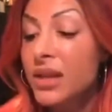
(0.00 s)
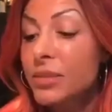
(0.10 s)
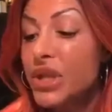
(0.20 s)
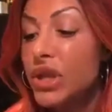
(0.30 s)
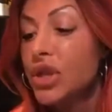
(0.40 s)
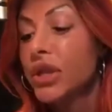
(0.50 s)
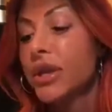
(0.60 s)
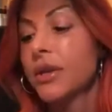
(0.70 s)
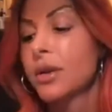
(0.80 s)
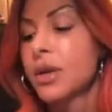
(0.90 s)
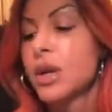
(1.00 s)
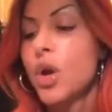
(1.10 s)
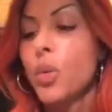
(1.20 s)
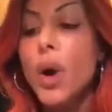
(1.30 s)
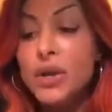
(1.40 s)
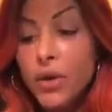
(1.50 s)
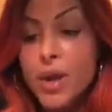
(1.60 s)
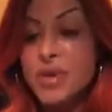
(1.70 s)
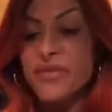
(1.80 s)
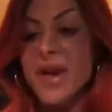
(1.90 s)
Let me look here one
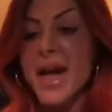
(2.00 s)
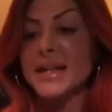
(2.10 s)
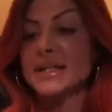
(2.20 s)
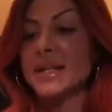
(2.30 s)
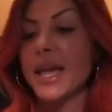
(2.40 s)
gram of fat